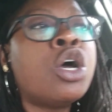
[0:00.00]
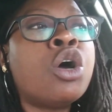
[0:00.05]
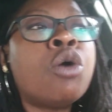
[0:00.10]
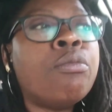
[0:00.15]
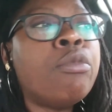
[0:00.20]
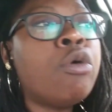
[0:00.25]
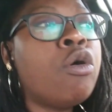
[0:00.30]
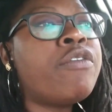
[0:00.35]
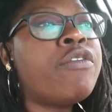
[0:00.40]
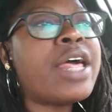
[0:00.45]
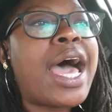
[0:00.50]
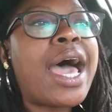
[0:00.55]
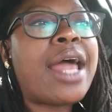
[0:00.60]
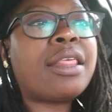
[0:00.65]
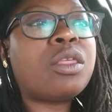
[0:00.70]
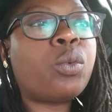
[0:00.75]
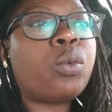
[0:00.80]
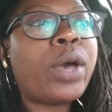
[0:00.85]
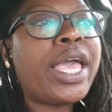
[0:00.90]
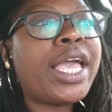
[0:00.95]
move it out
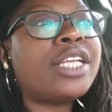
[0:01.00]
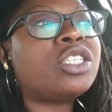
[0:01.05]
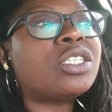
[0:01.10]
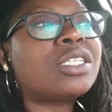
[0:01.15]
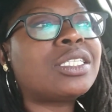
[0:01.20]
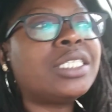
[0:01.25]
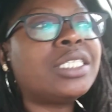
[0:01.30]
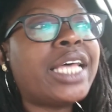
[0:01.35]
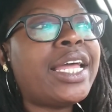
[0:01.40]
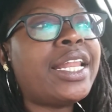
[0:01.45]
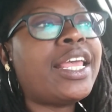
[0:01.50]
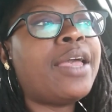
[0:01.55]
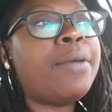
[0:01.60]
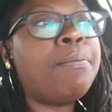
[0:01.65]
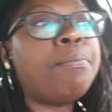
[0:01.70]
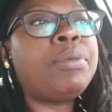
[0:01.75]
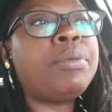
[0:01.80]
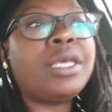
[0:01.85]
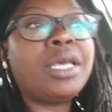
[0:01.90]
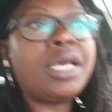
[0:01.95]
of the way and just let
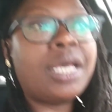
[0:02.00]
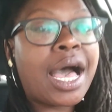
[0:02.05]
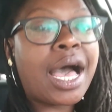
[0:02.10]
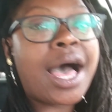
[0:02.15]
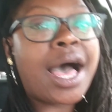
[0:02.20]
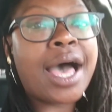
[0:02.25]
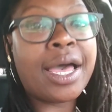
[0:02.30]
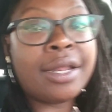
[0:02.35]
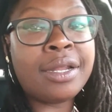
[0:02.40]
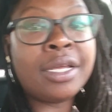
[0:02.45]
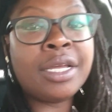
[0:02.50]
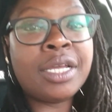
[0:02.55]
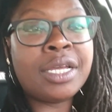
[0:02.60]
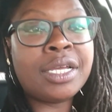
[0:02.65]
him be God.